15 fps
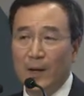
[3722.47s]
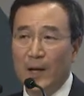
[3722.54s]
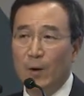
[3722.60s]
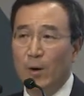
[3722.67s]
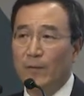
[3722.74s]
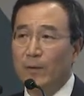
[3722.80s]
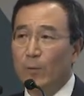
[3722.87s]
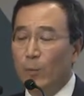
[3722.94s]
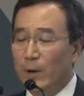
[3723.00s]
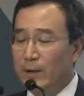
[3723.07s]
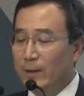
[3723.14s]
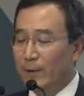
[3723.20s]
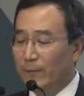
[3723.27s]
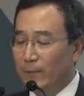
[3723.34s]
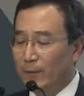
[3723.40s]
However,
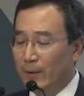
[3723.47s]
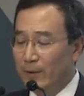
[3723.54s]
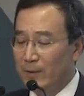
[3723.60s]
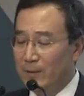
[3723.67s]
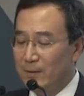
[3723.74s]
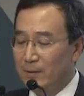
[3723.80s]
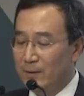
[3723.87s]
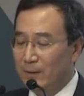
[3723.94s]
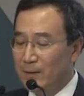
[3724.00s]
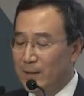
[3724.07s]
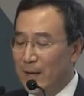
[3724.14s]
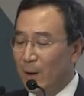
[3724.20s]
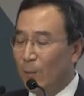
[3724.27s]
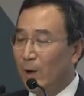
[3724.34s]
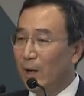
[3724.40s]
one difference is
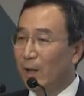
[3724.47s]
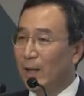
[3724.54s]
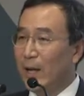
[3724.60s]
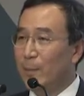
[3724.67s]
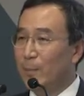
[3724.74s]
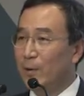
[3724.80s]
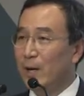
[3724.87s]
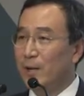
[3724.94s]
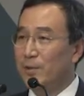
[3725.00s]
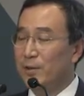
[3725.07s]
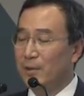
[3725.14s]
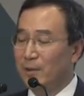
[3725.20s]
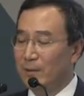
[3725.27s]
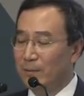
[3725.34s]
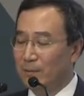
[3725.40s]
that while, like
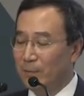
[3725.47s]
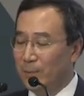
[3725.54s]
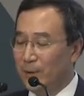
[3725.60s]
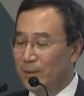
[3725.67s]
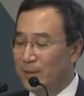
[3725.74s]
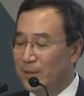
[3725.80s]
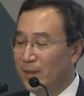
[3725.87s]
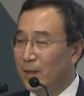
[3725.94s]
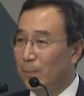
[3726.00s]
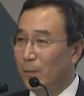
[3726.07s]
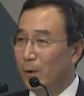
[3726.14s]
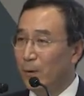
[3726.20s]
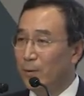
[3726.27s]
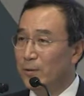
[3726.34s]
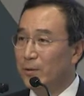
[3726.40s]
Prachi, we see a
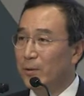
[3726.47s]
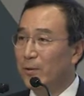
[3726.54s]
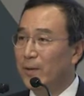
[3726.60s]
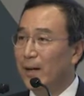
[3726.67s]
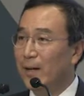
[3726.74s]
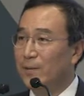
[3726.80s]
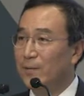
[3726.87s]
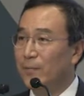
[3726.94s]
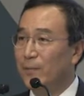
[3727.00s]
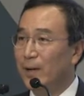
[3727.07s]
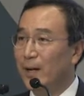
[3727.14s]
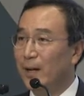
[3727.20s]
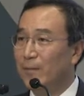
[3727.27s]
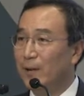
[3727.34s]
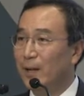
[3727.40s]

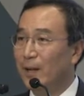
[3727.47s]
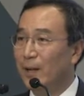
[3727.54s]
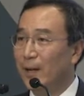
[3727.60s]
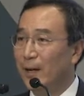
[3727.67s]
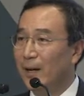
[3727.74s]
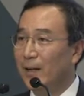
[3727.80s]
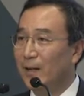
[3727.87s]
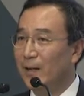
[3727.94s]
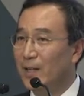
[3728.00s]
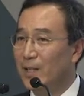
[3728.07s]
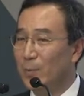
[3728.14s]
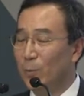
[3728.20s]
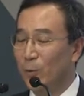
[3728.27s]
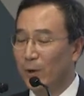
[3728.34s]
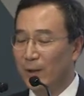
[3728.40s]
post-2005 decline in
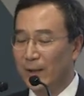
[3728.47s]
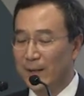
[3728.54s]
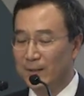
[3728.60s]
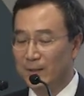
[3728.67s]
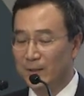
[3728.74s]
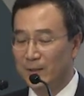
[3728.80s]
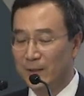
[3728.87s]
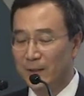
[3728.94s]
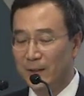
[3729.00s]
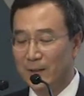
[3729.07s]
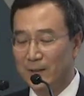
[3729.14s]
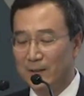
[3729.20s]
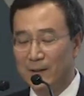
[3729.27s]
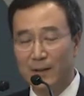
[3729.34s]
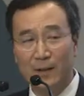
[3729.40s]
export
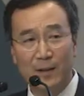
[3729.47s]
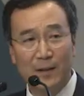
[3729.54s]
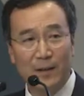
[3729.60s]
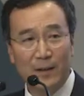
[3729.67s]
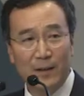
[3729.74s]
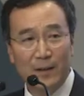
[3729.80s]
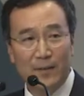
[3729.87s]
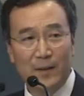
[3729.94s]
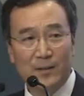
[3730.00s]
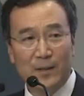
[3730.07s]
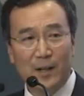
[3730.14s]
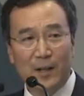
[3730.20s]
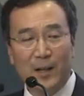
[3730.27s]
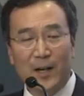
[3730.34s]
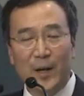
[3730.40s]
elasticities, this
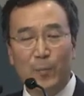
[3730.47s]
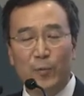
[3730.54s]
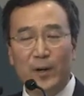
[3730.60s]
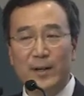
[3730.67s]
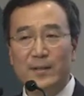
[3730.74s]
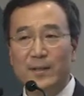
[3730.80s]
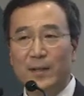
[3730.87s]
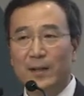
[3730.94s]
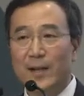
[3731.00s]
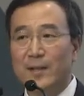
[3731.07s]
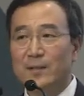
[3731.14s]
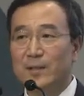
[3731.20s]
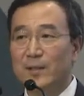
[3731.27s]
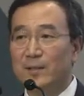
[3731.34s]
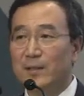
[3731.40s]
decline brings the
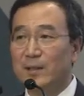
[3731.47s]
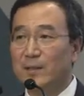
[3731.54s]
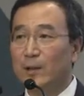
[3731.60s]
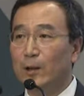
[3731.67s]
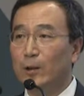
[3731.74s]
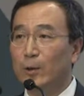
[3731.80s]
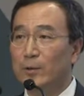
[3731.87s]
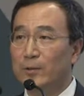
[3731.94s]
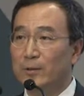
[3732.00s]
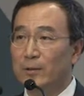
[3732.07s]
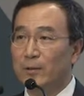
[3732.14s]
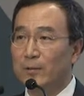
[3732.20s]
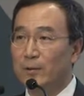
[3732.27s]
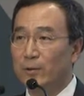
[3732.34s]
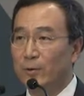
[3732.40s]
elasticities
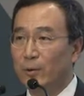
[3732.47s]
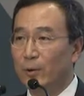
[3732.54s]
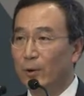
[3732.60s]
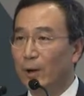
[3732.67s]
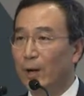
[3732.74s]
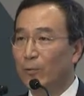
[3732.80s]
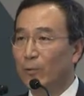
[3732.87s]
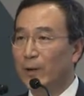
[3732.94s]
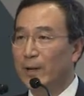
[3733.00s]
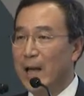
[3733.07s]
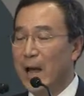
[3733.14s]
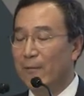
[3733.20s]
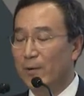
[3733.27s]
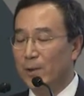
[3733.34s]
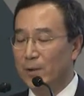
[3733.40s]
closer to their long-run
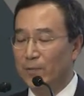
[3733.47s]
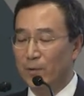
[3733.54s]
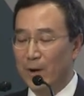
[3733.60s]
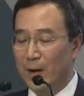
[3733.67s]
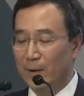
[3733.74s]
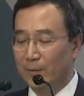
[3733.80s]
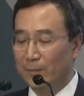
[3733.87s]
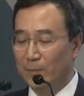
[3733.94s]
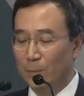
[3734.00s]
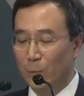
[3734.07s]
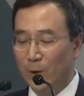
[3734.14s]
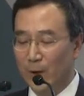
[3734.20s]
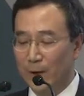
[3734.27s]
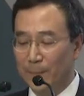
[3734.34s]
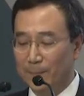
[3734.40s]
average of around
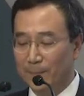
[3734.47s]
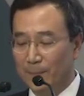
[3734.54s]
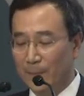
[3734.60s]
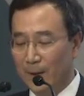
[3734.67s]
one,